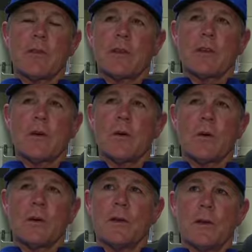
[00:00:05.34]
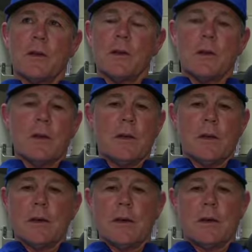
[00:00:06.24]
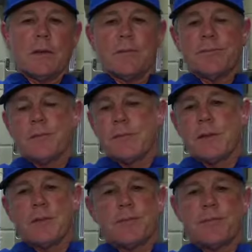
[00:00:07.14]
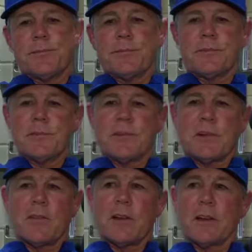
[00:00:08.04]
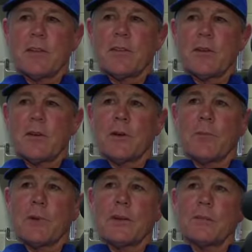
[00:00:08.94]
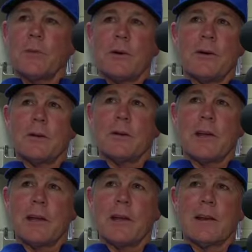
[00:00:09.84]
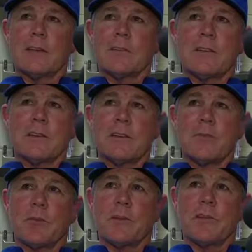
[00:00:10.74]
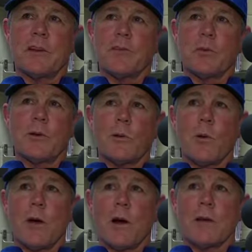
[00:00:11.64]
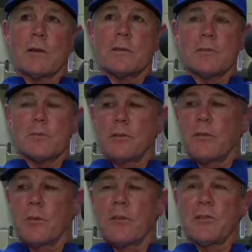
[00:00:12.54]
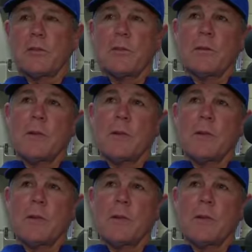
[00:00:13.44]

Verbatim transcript: everything going. Um, I mean, seven innings of no-hit baseball and eight innings, 16 punch-outs, one walk. It's pretty special.